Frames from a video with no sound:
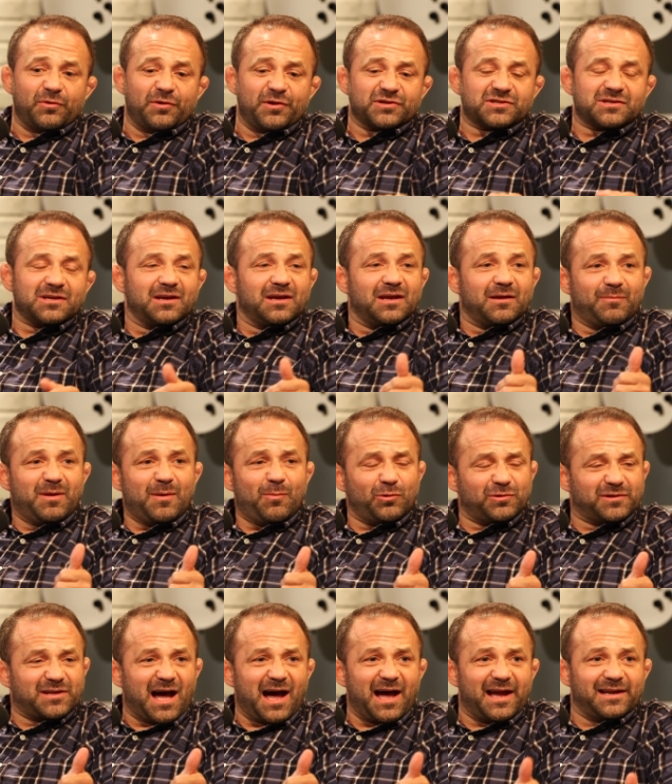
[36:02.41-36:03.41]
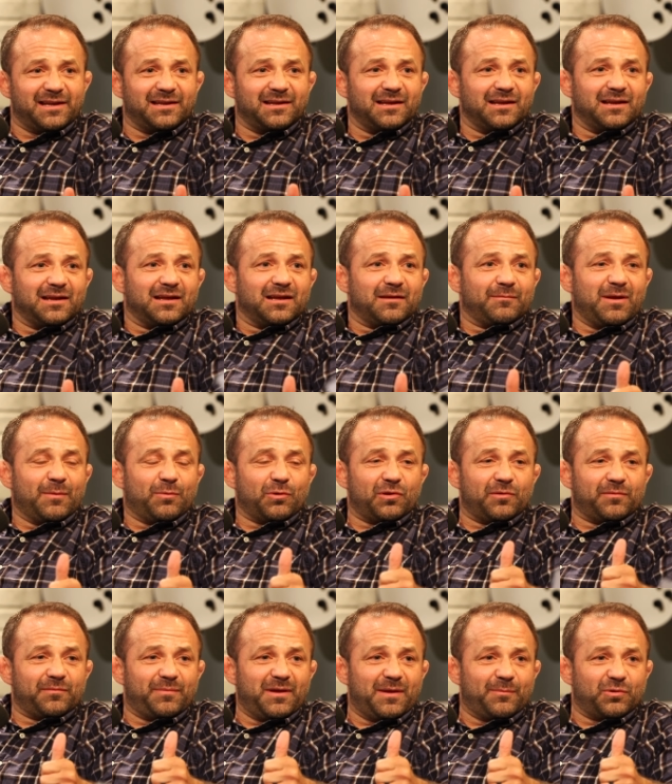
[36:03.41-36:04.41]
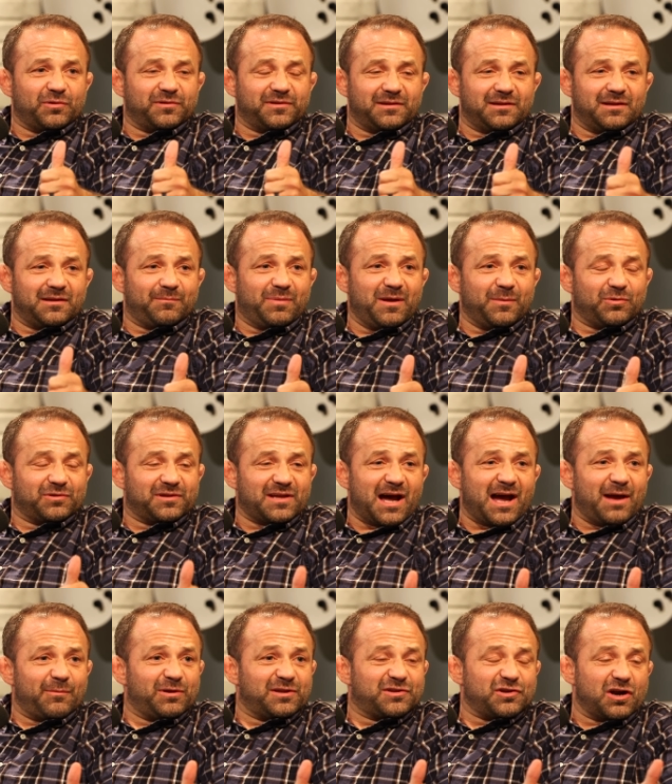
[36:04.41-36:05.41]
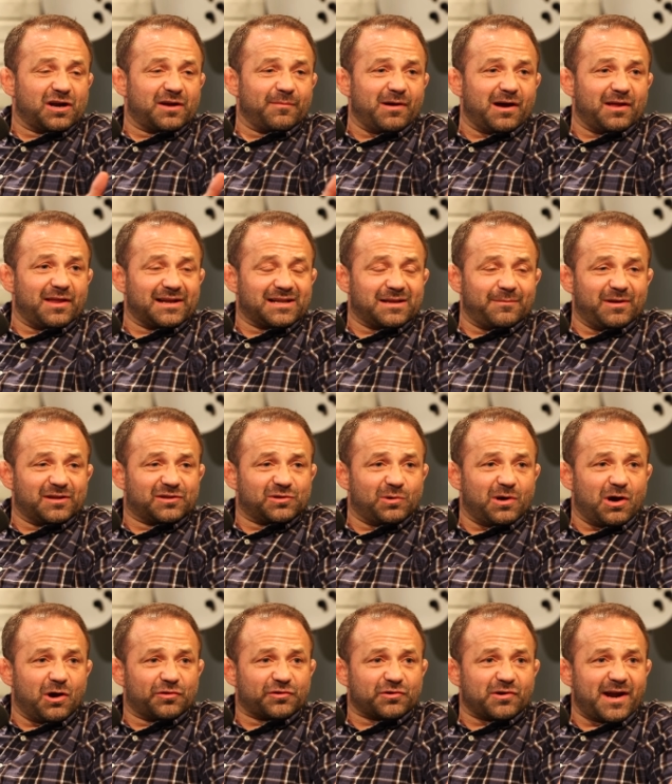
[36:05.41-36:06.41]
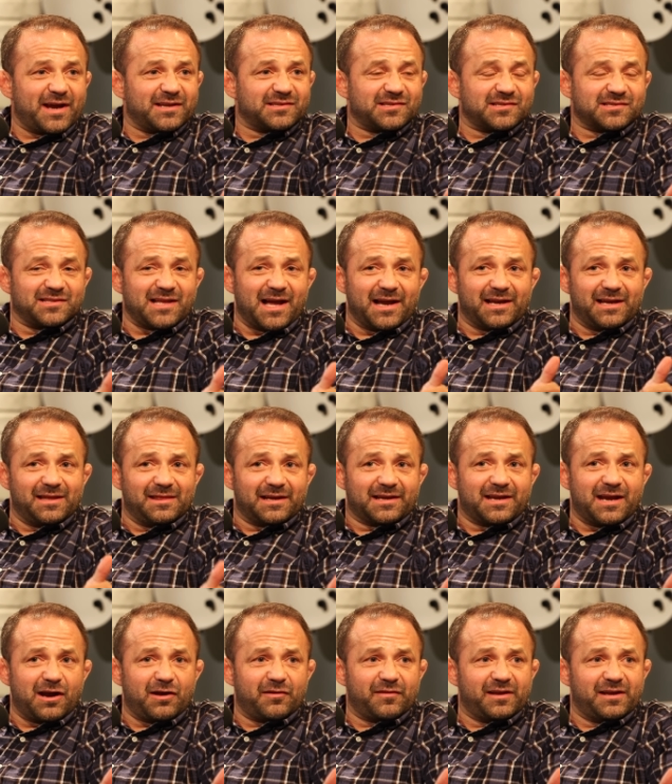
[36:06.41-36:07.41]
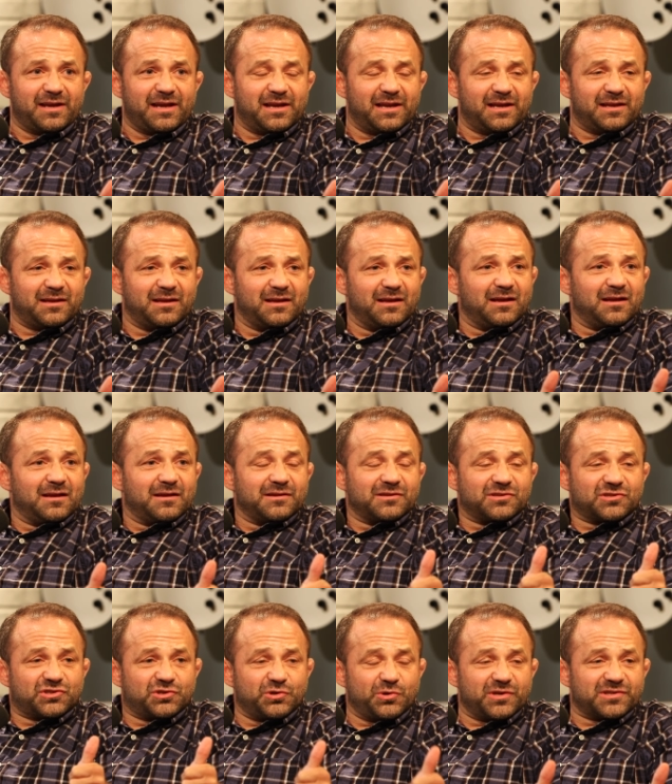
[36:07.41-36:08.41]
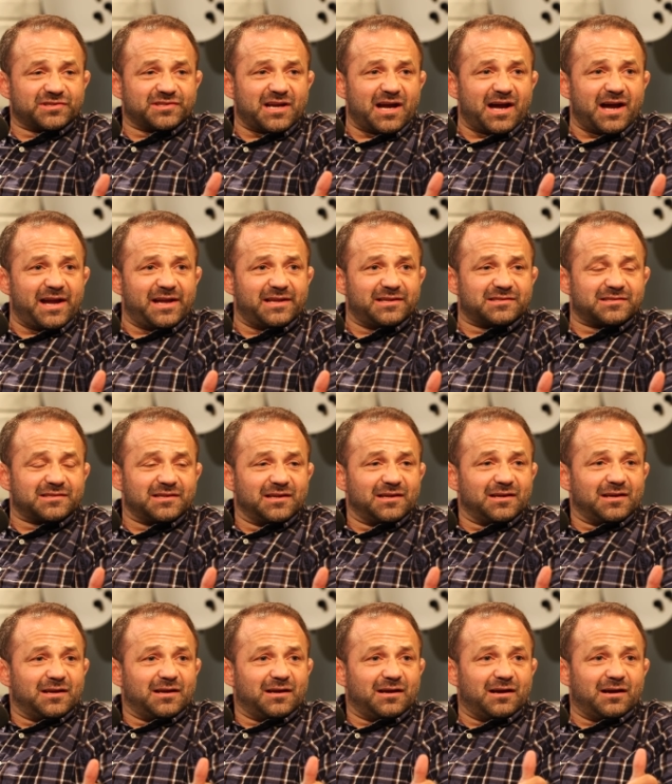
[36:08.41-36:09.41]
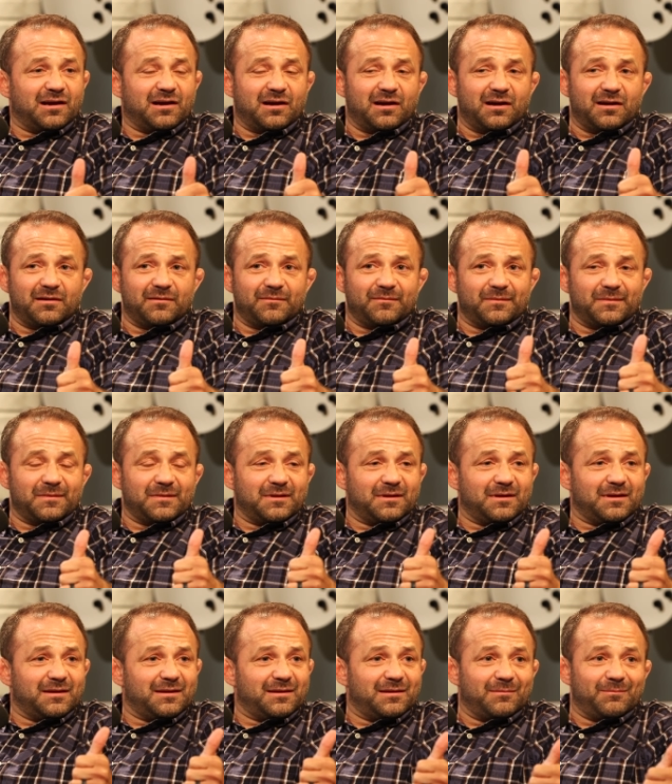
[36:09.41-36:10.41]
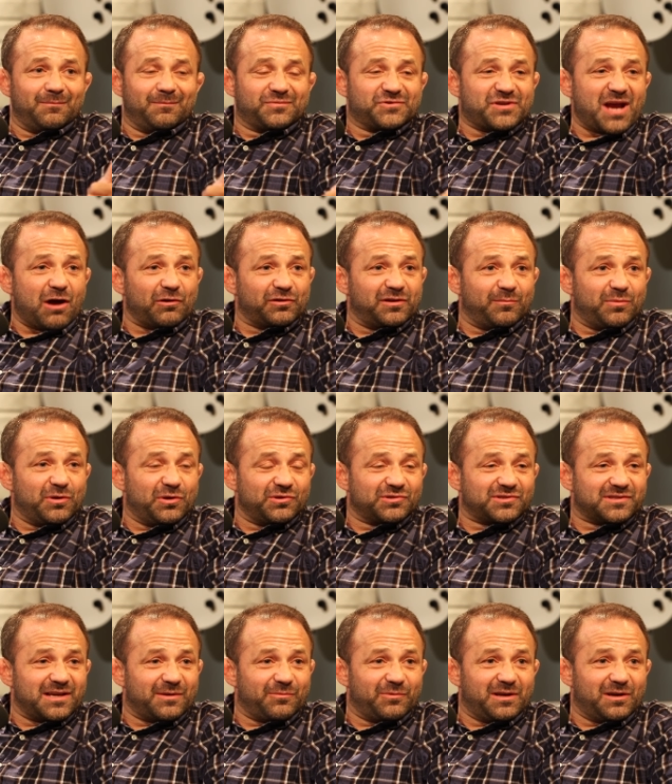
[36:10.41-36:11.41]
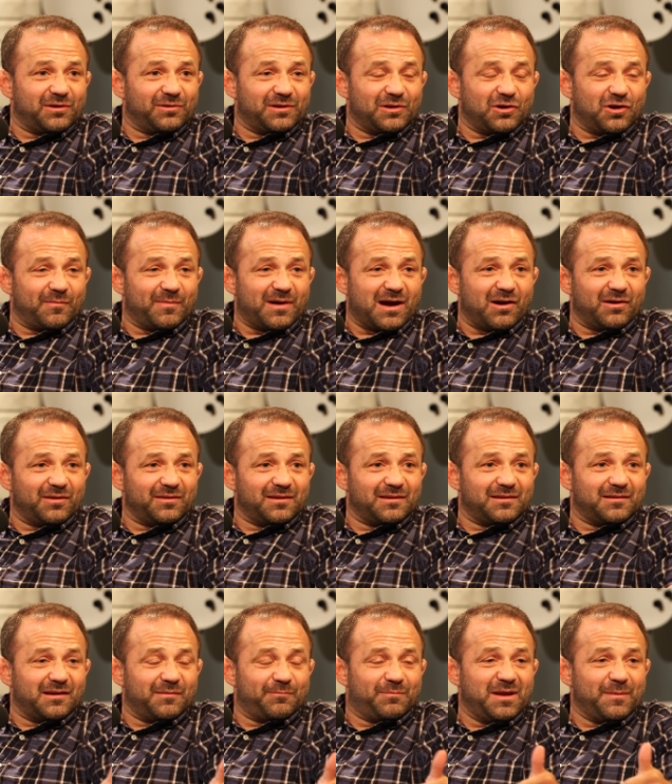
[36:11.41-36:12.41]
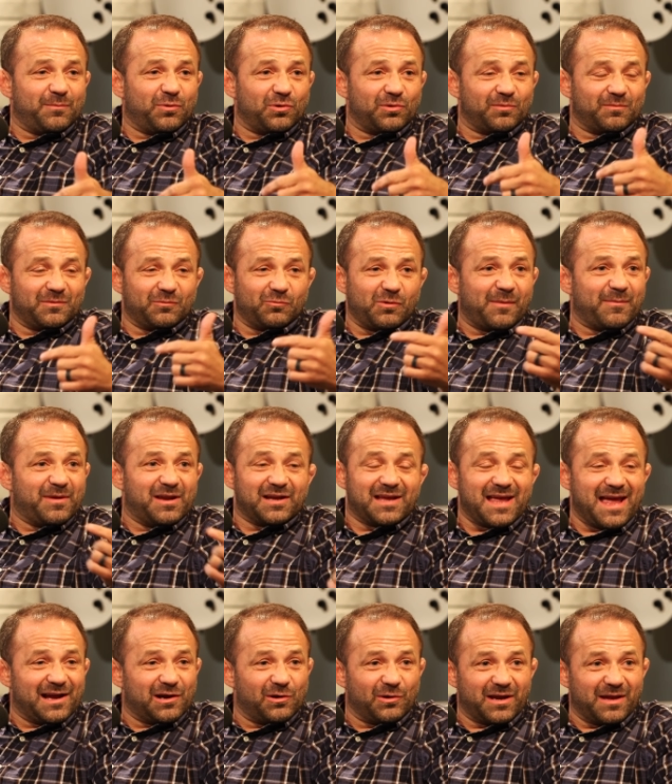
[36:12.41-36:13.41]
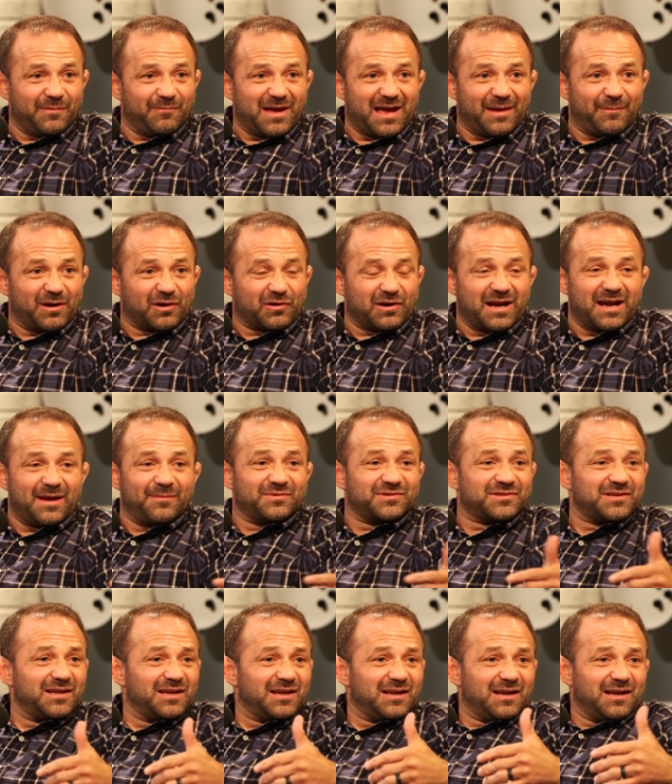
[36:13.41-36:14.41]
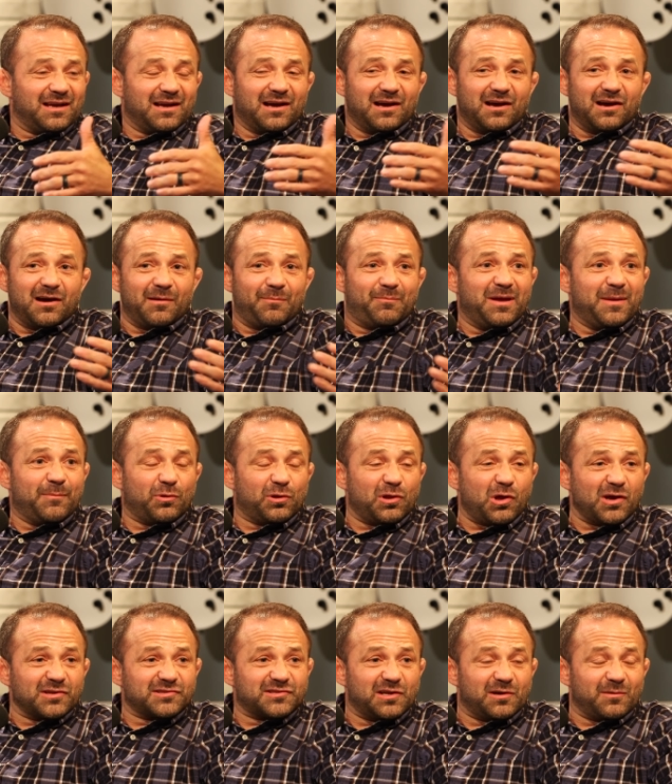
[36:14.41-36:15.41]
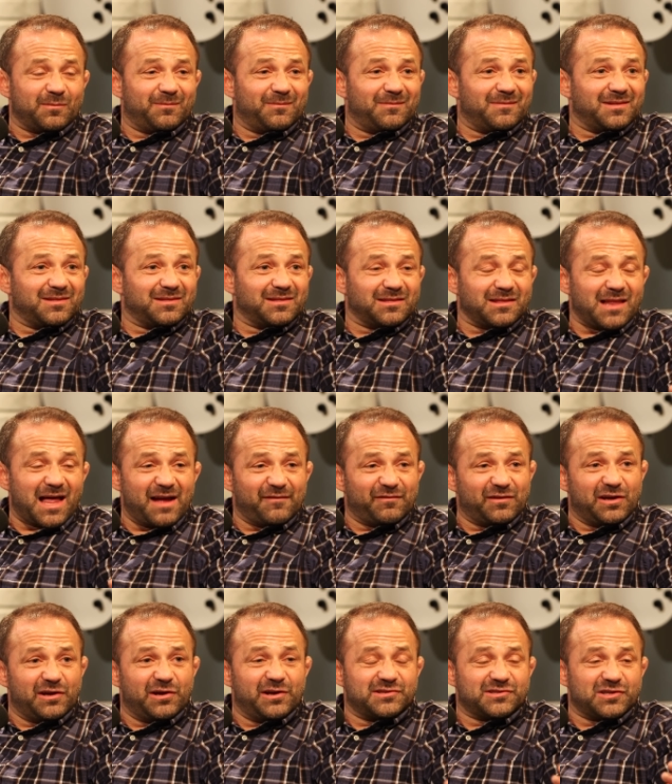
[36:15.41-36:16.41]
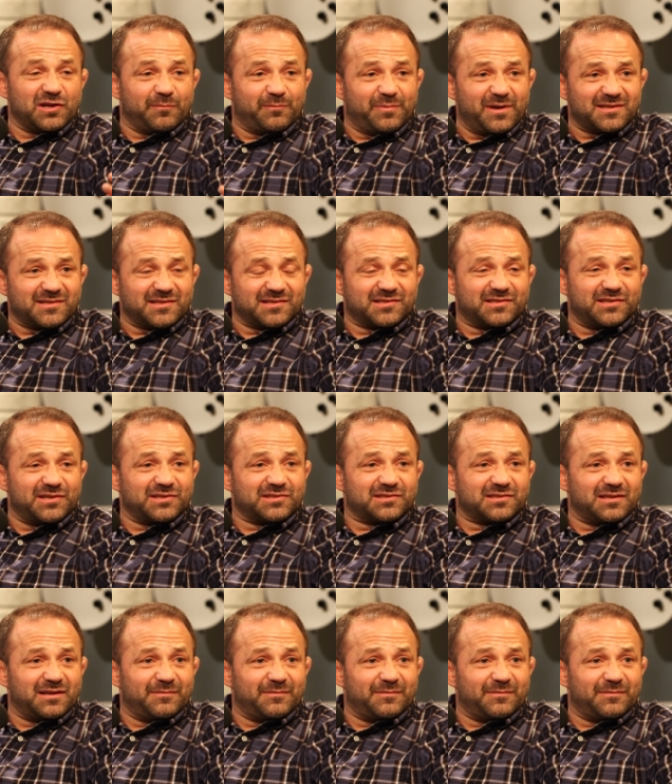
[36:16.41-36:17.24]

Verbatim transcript: This people died. People right. people people When We talk about like the mental health crisis, not getting the care they need it, suicides, uh, child abuse that we don't know about. Uh, people, women who can't go get mammograms. Uh, people lost their livelihoods, their businesses.